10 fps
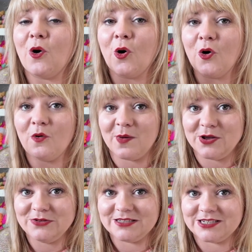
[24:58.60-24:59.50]

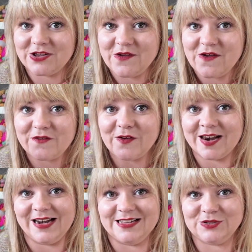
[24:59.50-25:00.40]
almost
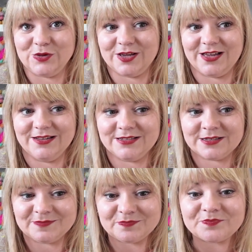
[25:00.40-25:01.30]
finalised all the colours.
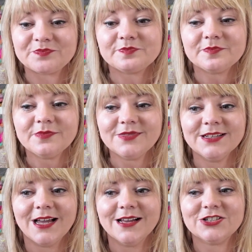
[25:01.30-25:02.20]

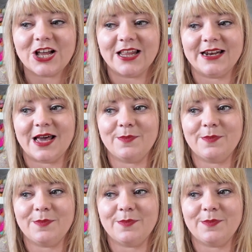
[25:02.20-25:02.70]
Charlotte and I